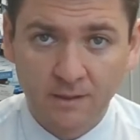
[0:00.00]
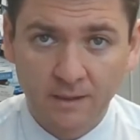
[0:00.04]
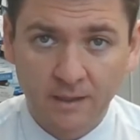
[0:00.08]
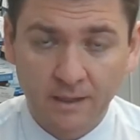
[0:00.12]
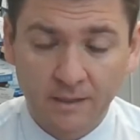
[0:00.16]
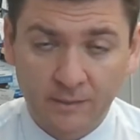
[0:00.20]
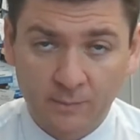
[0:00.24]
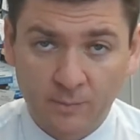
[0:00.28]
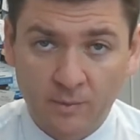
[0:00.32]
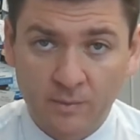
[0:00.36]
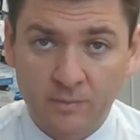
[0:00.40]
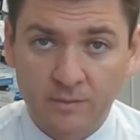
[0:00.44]

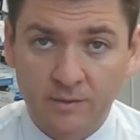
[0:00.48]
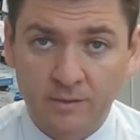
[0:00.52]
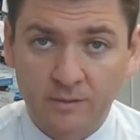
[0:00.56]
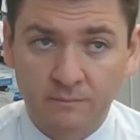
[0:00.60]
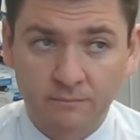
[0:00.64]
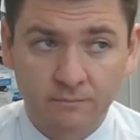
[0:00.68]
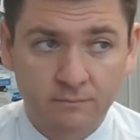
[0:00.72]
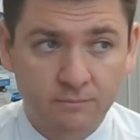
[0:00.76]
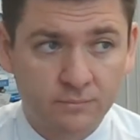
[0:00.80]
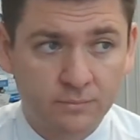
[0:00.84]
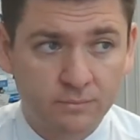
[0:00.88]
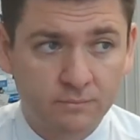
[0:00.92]
and the way
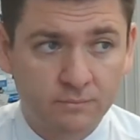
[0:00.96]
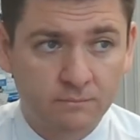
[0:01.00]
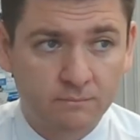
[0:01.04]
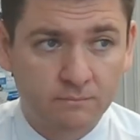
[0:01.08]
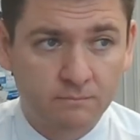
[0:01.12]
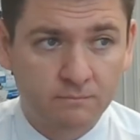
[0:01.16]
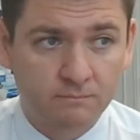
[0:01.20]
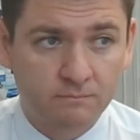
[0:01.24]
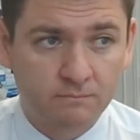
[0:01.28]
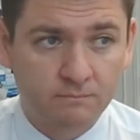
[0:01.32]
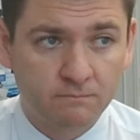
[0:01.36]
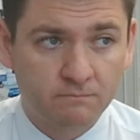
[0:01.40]
we're
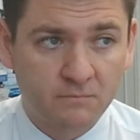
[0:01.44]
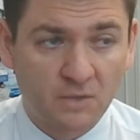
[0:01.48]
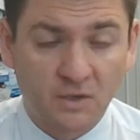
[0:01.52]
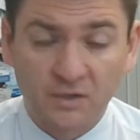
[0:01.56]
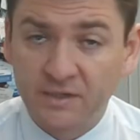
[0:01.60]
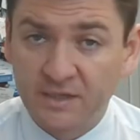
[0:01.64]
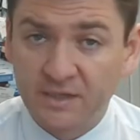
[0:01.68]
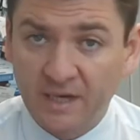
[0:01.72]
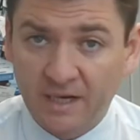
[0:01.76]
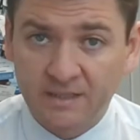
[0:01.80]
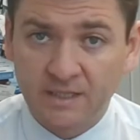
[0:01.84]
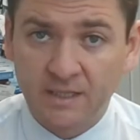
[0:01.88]

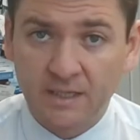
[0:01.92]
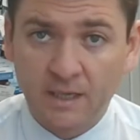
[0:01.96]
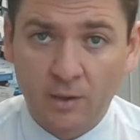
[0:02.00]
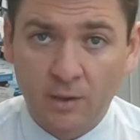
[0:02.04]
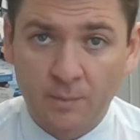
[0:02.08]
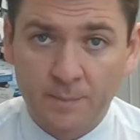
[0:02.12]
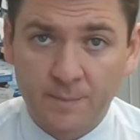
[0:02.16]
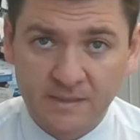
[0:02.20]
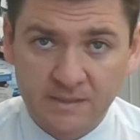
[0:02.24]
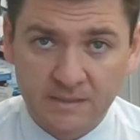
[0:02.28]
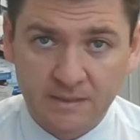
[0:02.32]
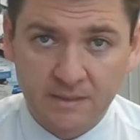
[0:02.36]
conducting our
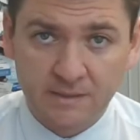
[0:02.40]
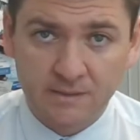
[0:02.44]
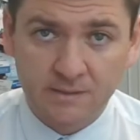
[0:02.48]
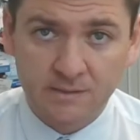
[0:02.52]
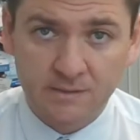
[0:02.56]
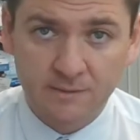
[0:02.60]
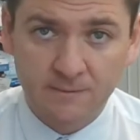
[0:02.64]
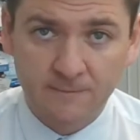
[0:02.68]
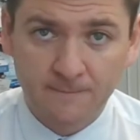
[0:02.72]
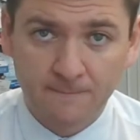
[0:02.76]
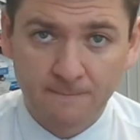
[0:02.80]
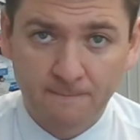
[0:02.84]

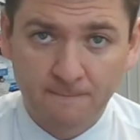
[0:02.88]
business?